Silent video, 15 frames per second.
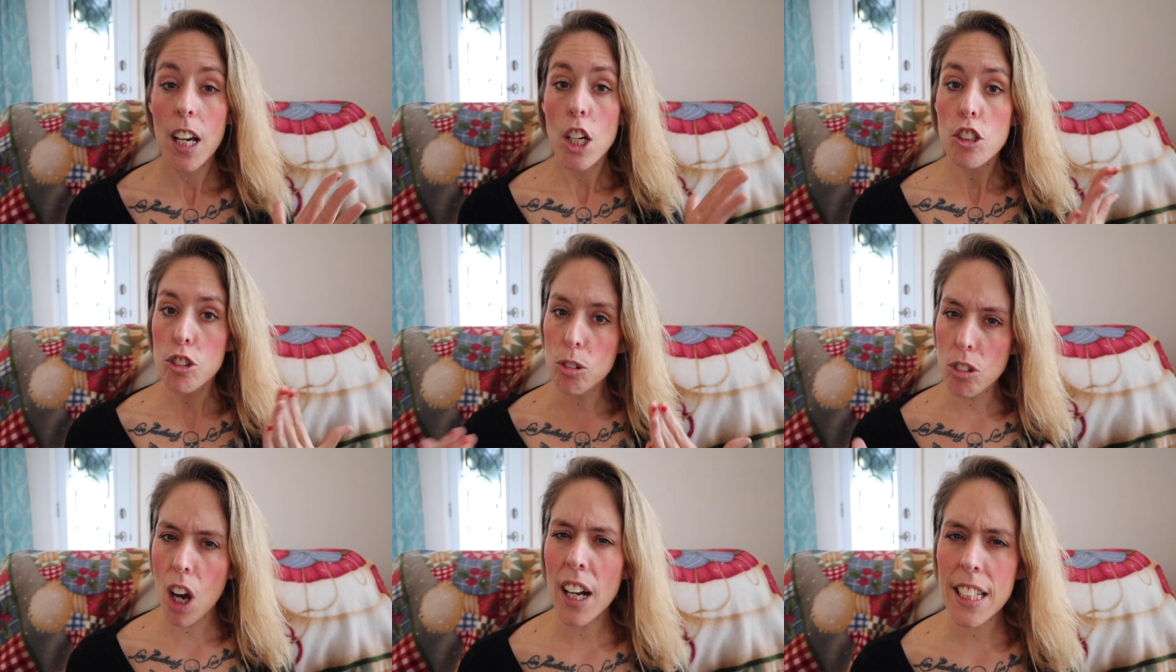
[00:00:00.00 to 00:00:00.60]

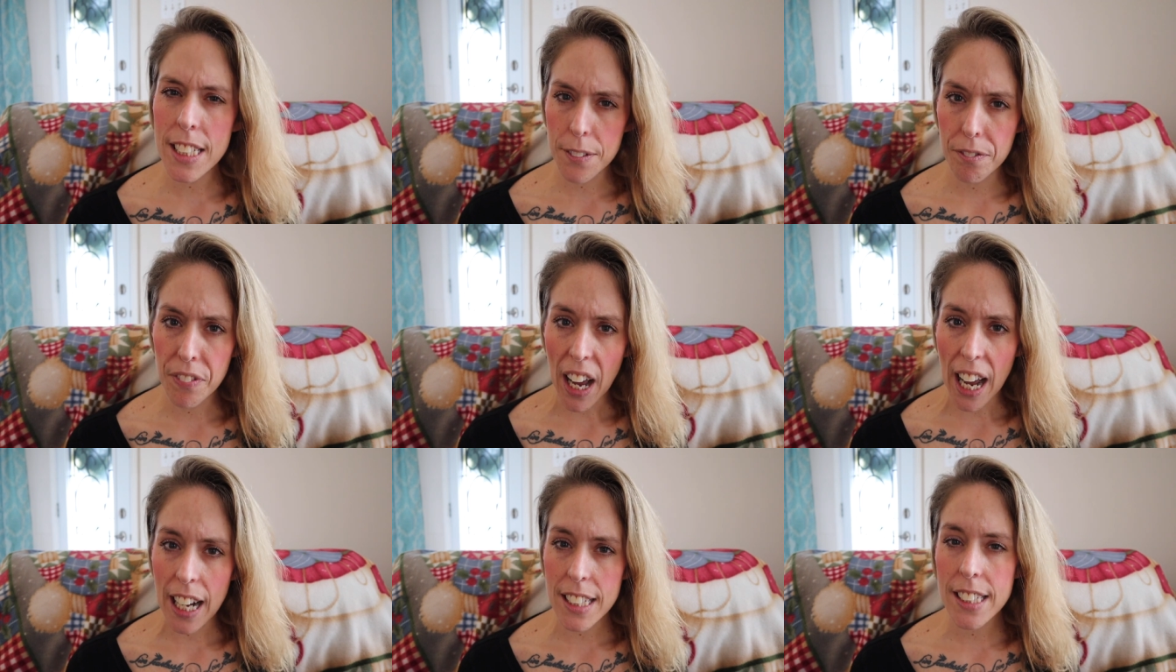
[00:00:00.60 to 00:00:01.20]
So not as
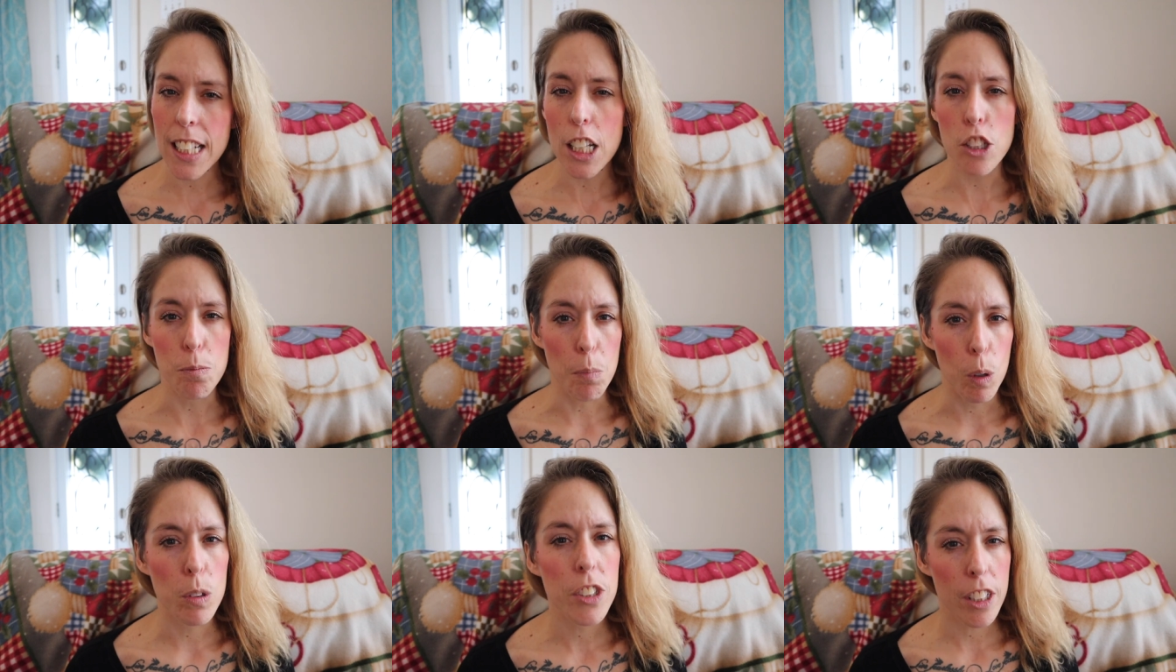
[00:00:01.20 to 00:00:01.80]
fast as
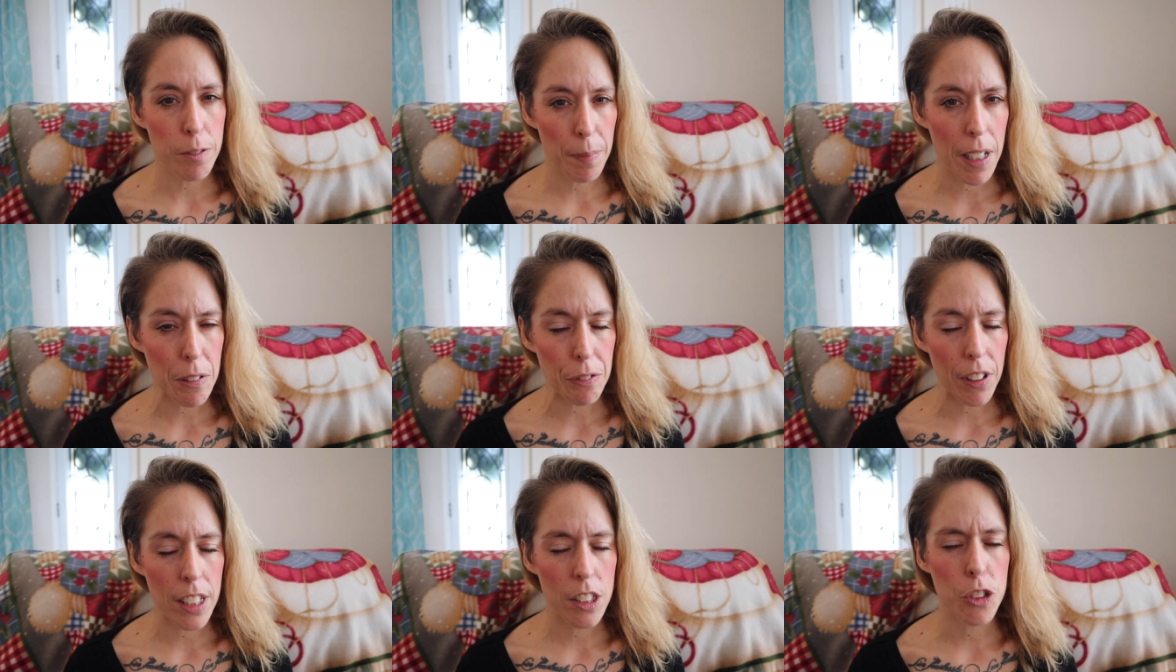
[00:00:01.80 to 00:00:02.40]
most of my
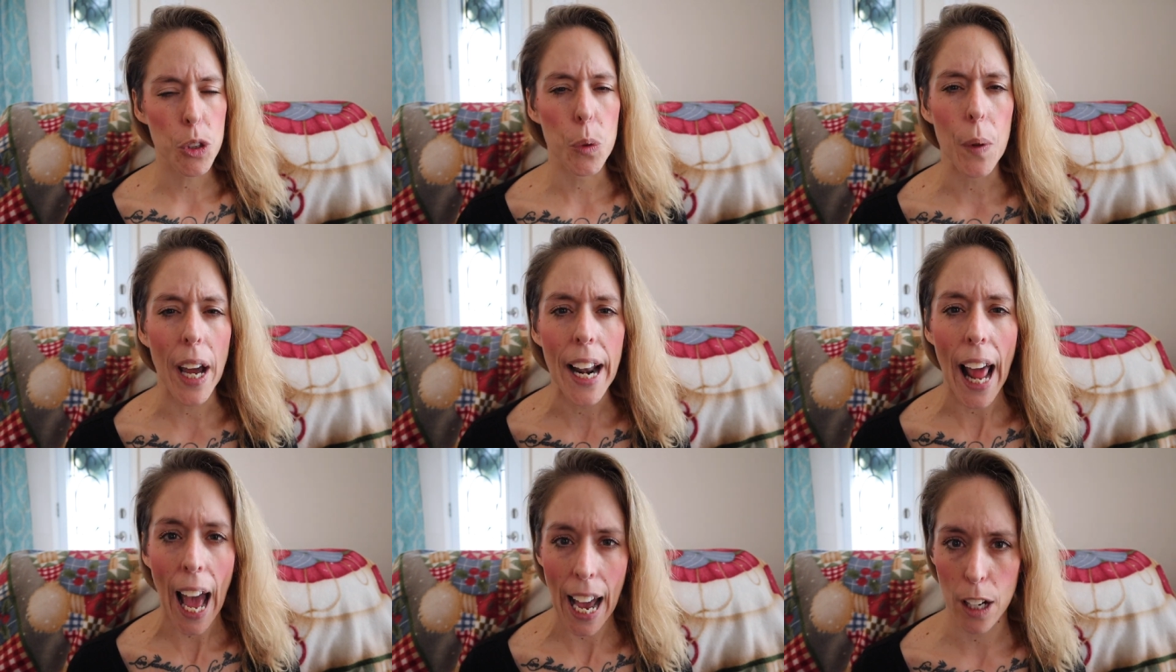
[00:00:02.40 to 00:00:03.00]
friends who
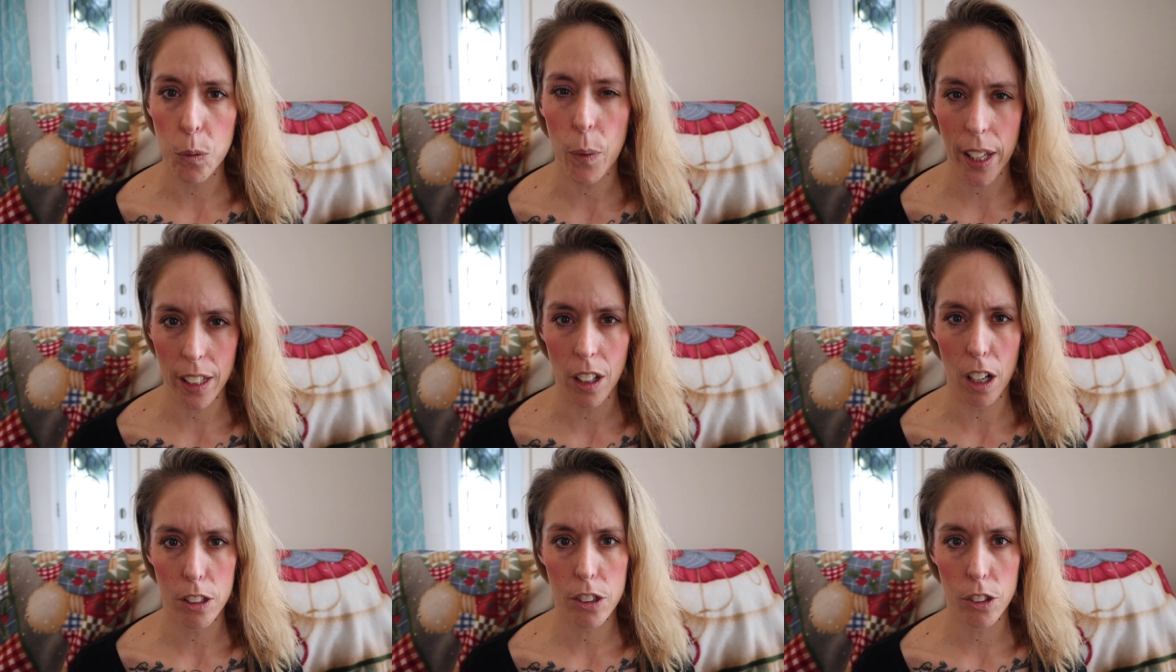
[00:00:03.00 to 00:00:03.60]
had had weight
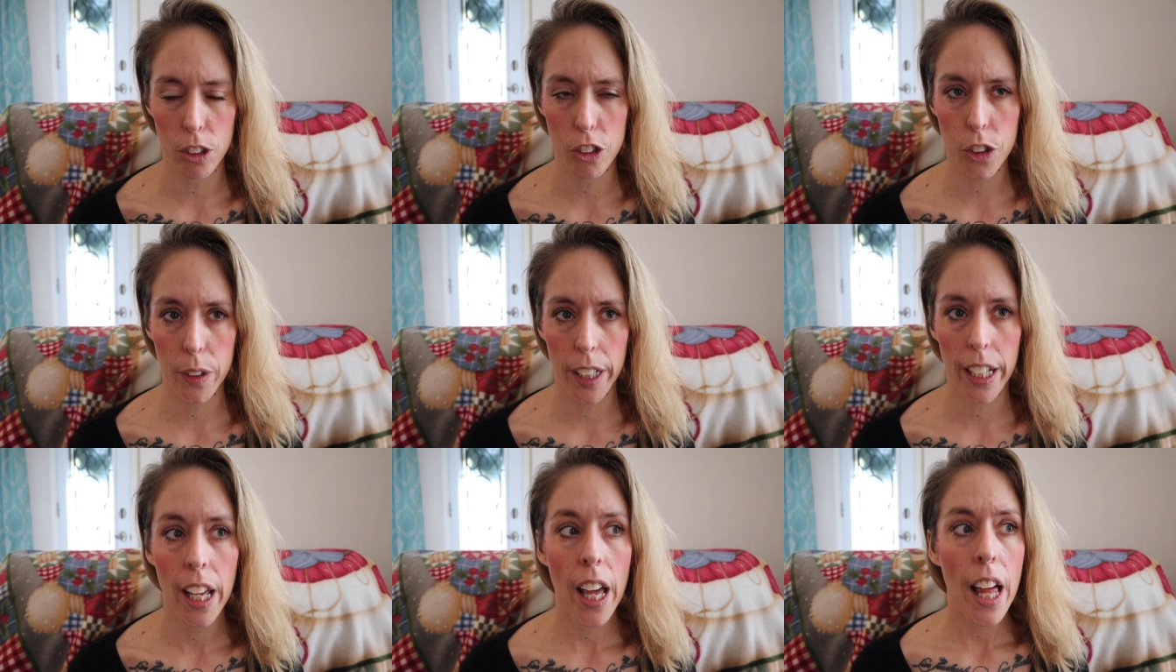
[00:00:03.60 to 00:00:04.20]
loss
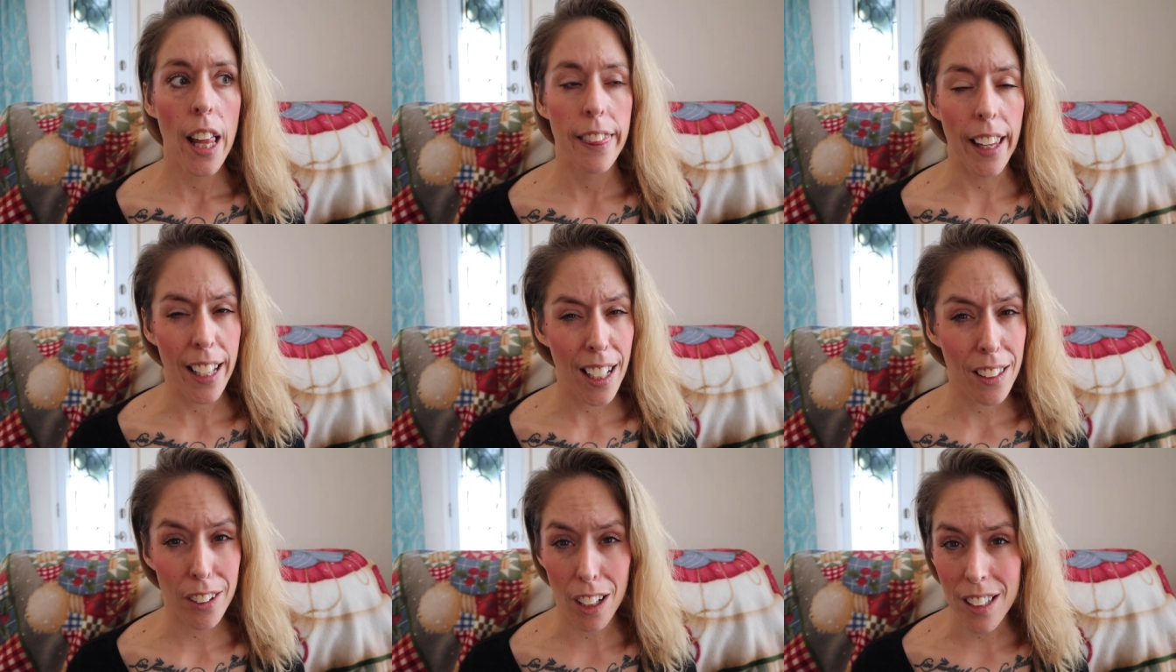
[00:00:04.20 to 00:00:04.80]
surgery. They
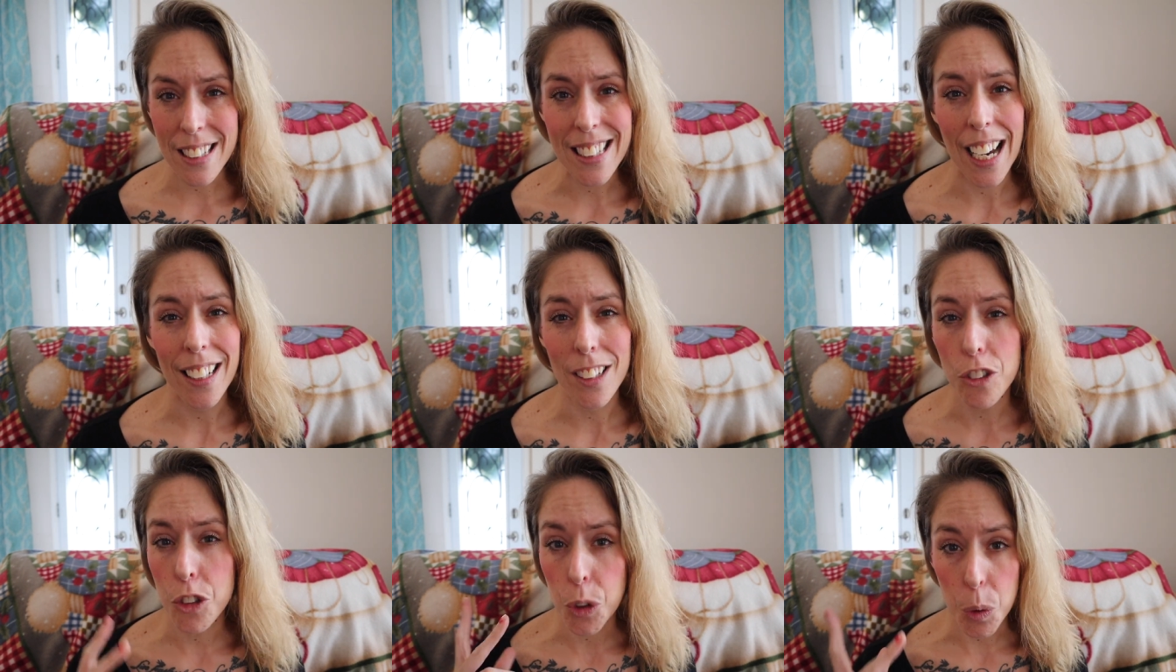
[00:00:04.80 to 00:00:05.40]
had lost that
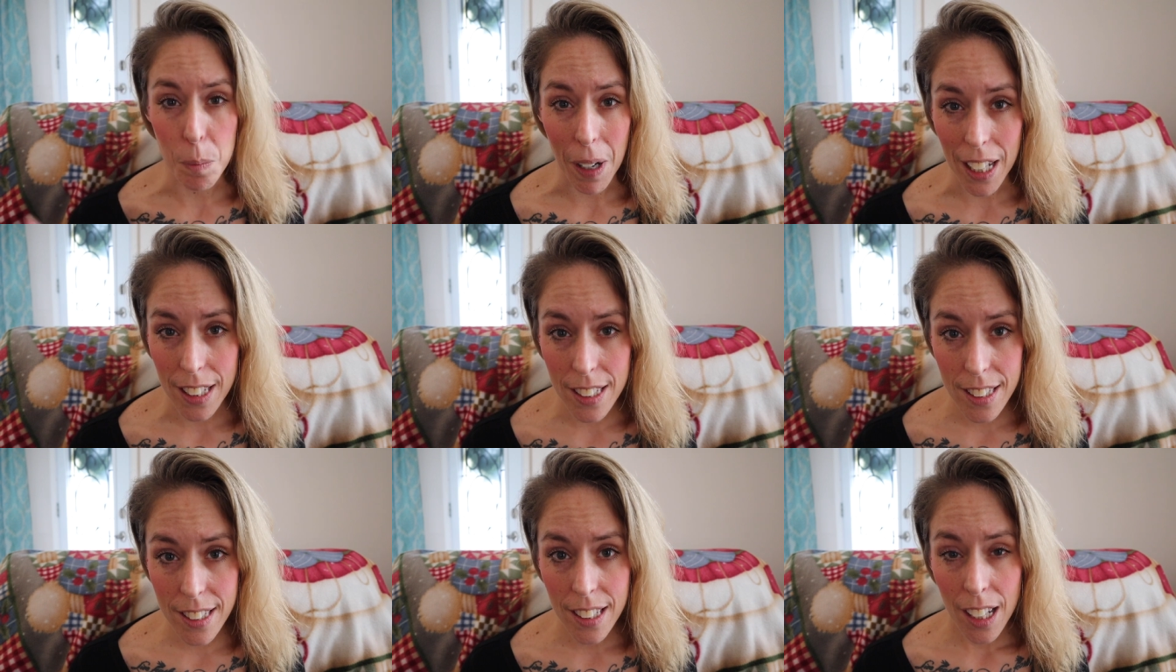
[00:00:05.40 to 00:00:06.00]
in two
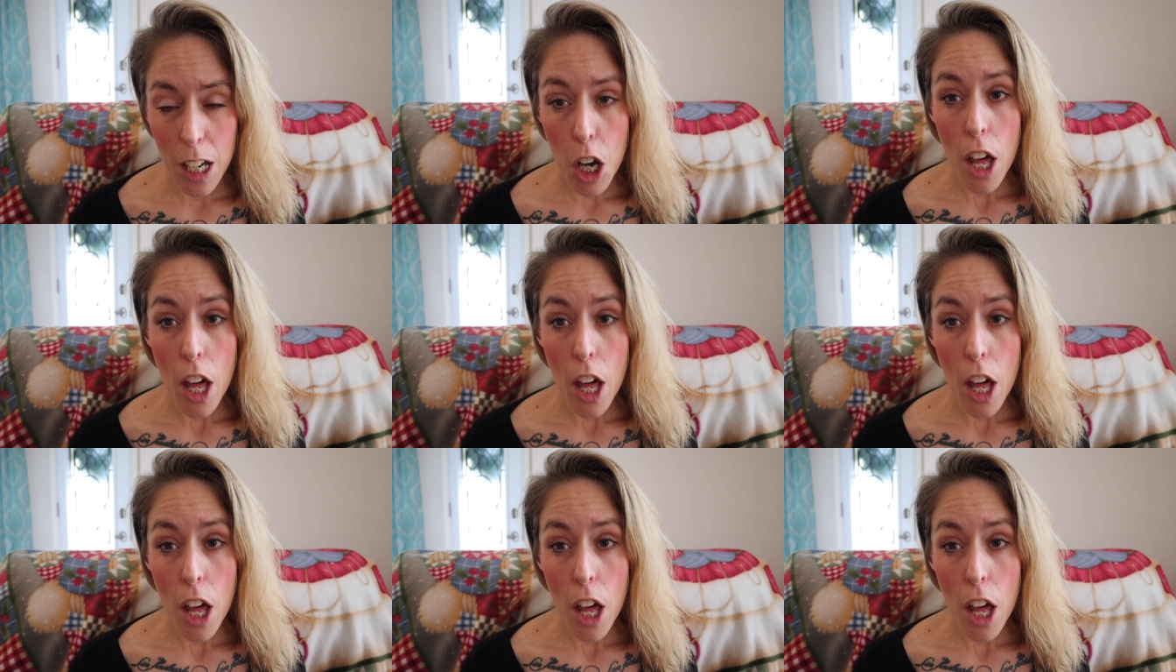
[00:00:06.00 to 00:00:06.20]
months.